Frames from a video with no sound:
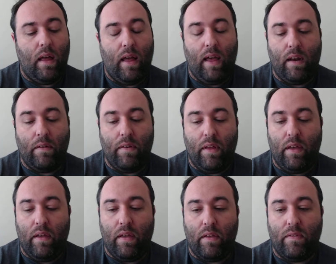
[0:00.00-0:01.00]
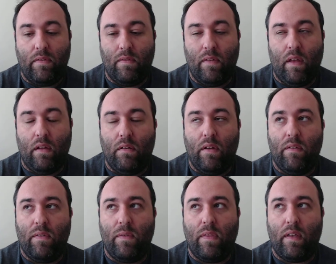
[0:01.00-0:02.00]
I don't know. I don't know
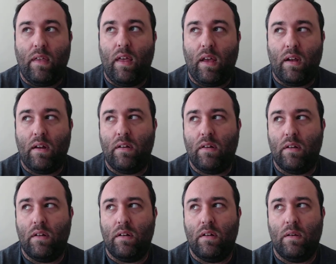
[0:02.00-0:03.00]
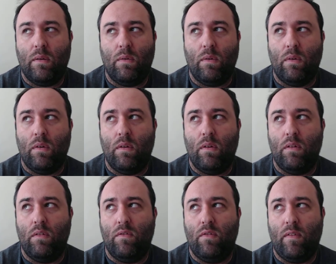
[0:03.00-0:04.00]
the character or
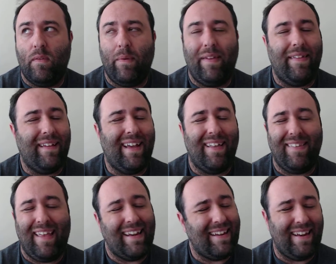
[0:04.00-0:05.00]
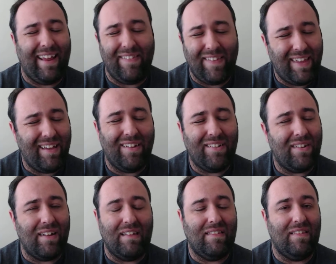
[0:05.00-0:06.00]
just the way the guy's acting out the
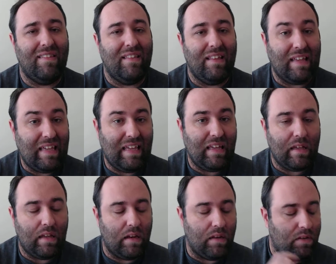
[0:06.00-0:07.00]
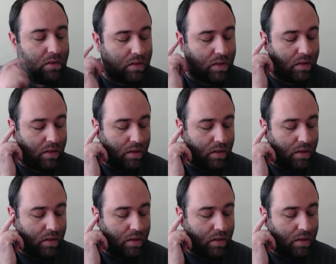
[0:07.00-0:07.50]
character. I, I can't get into it.